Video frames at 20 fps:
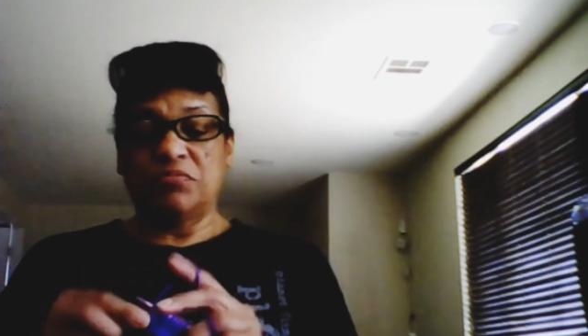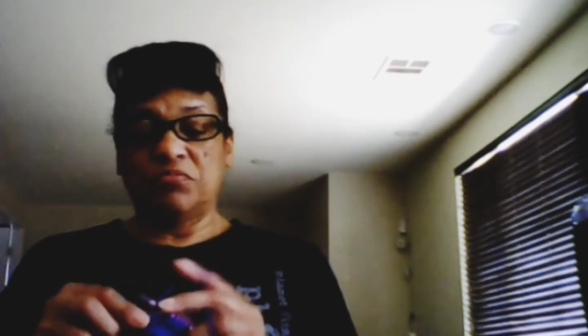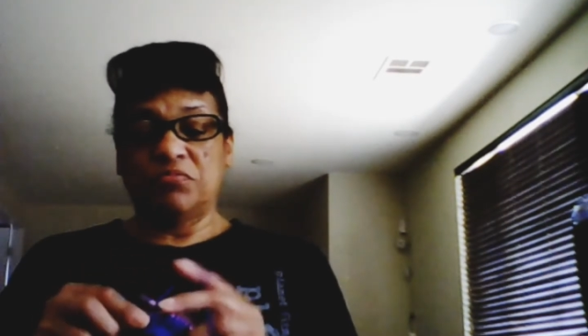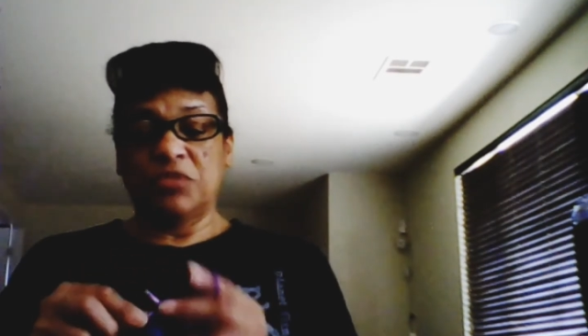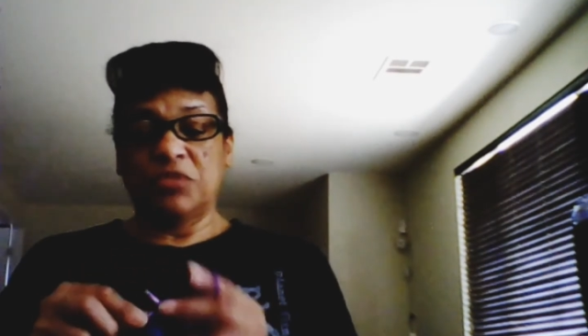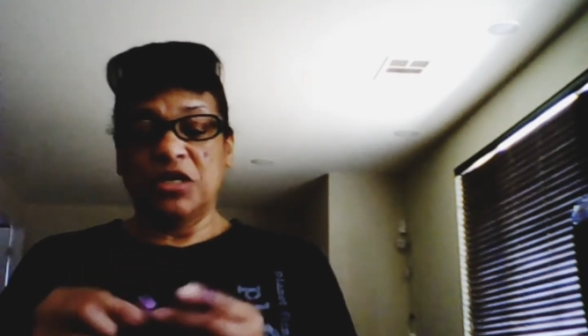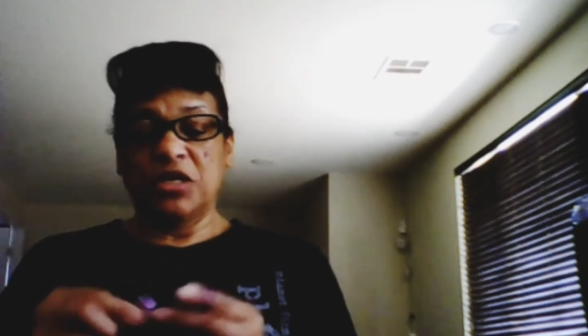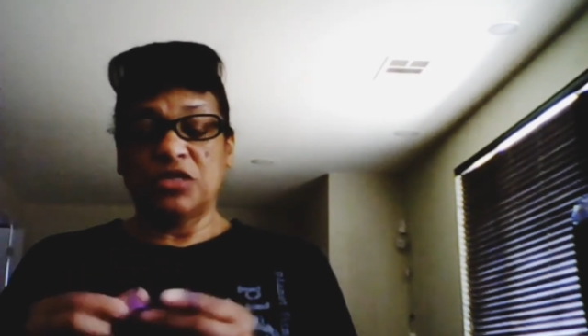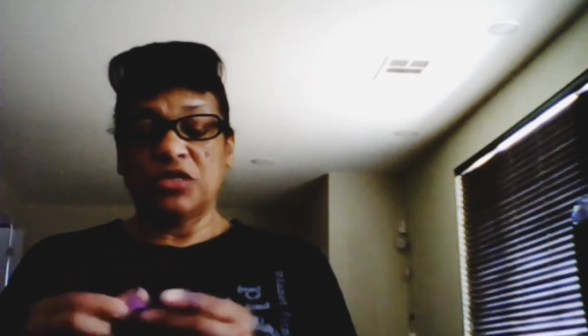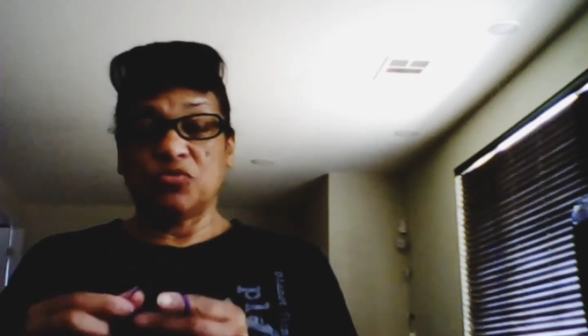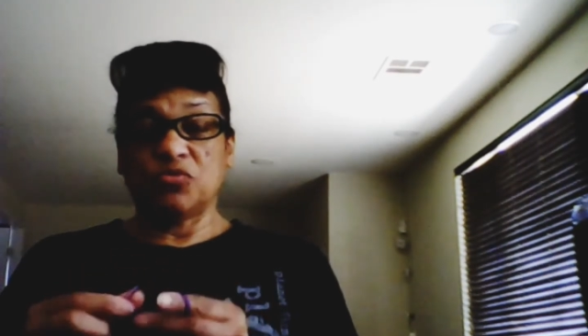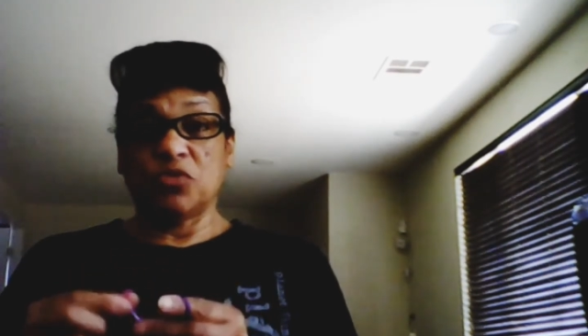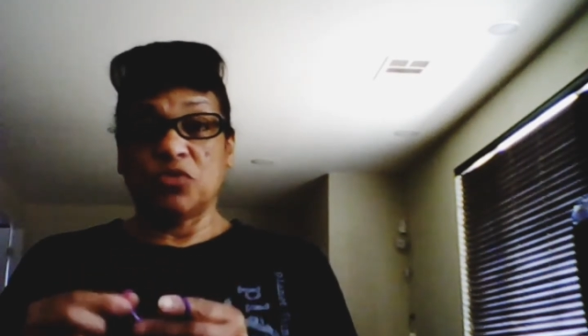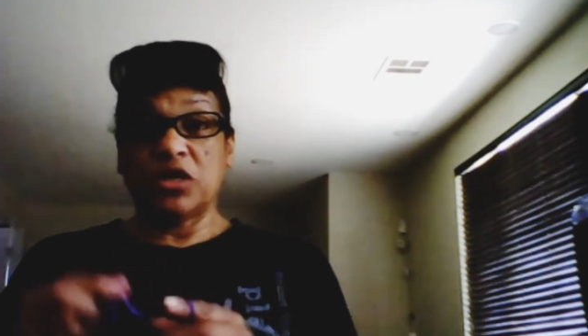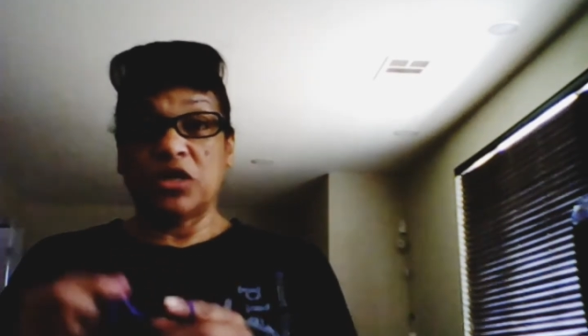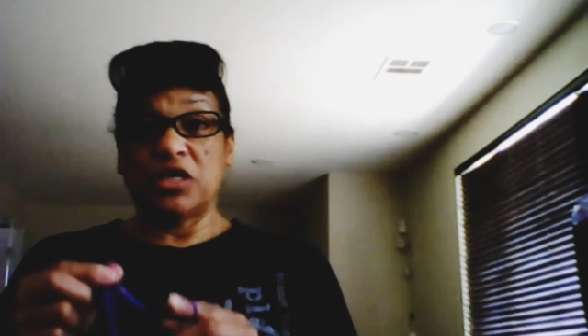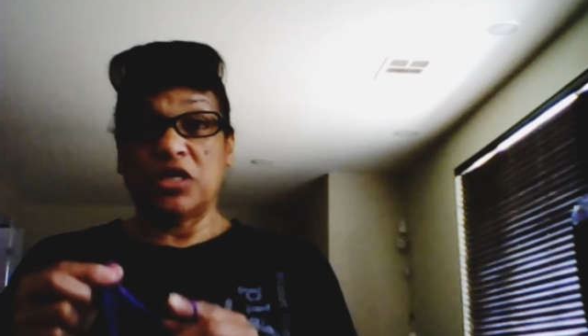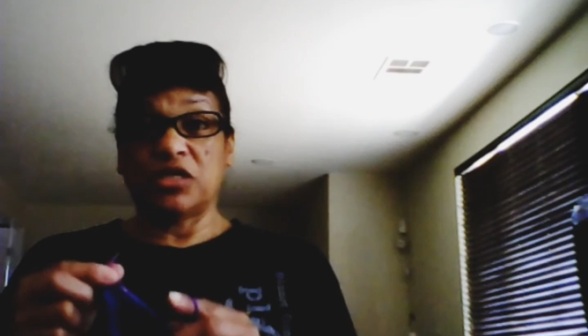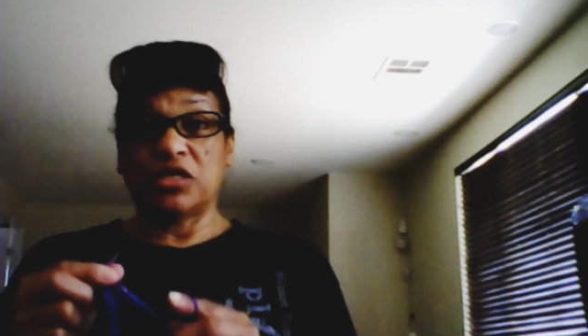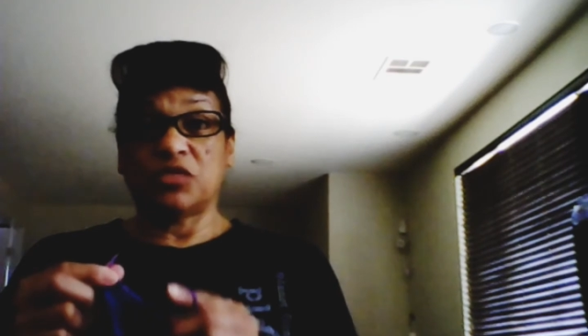things
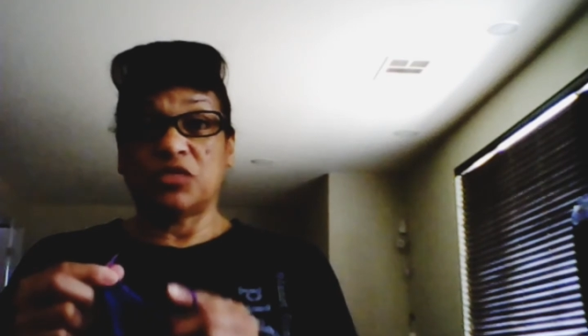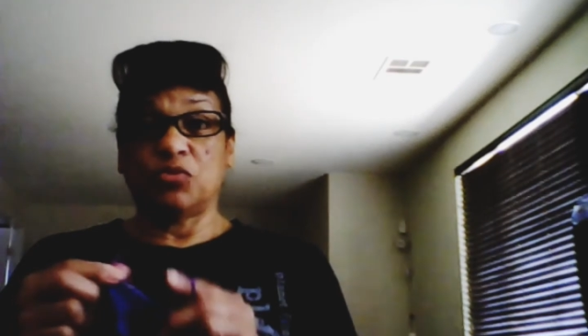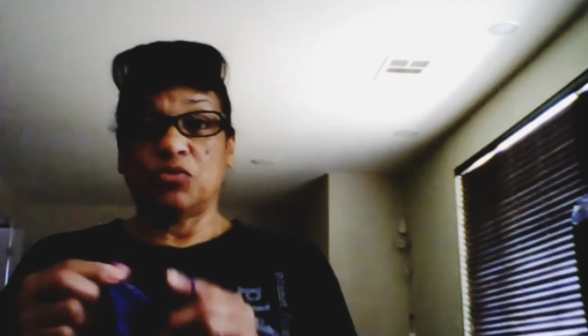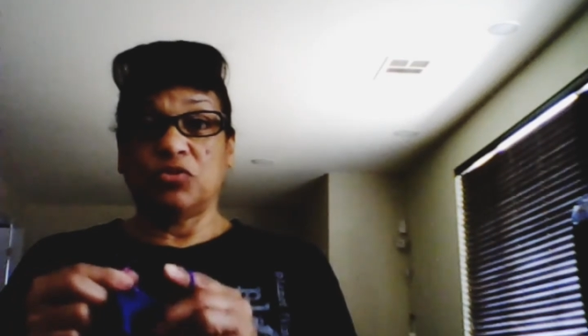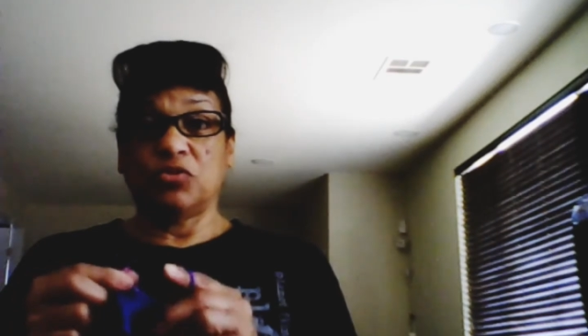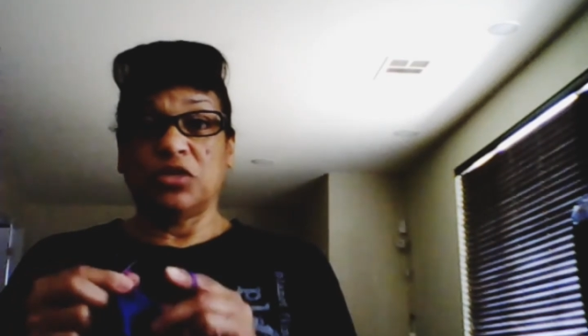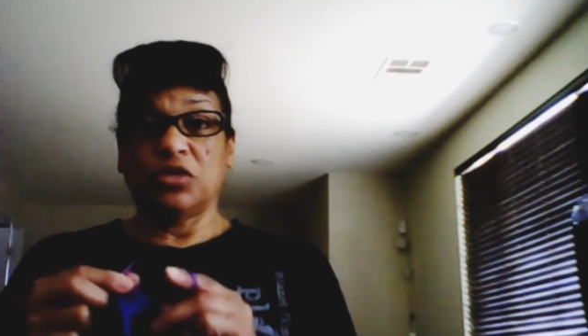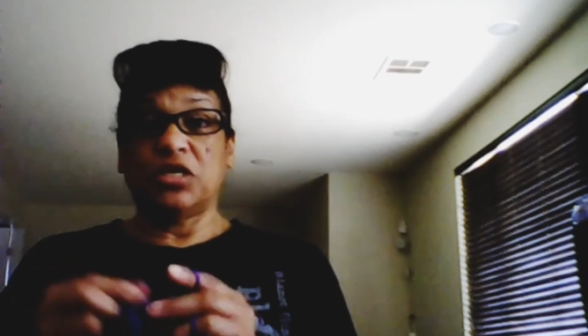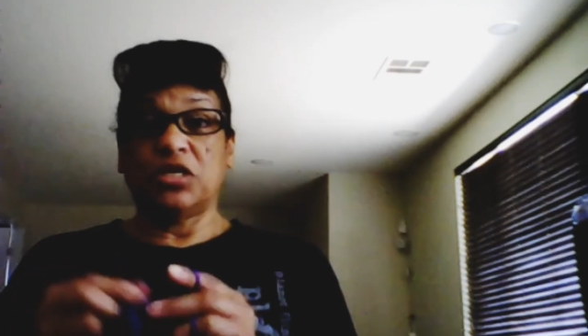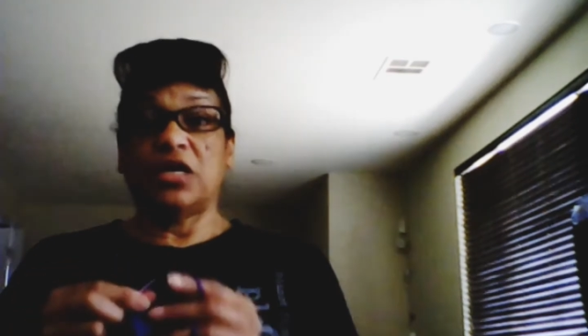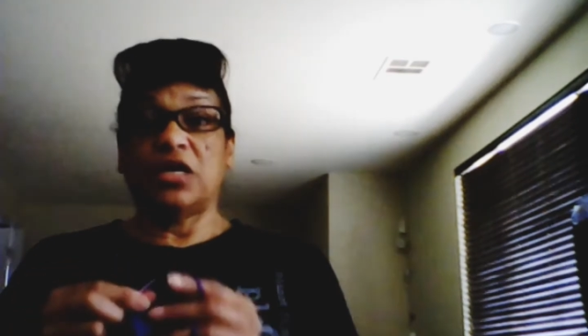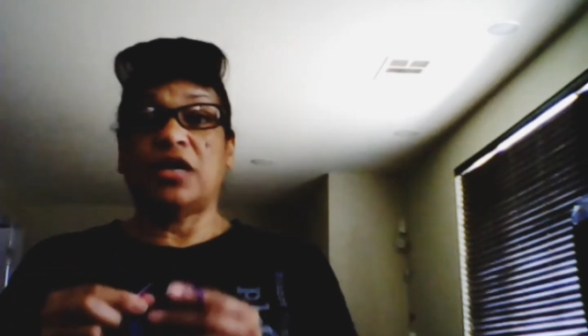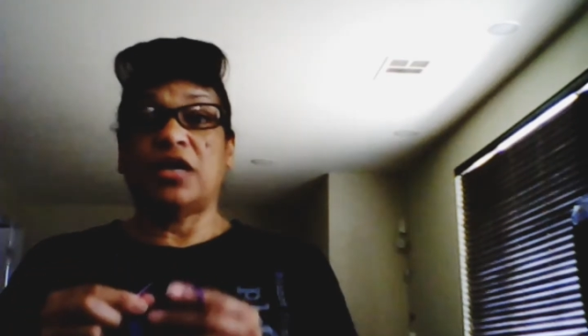running smoothly.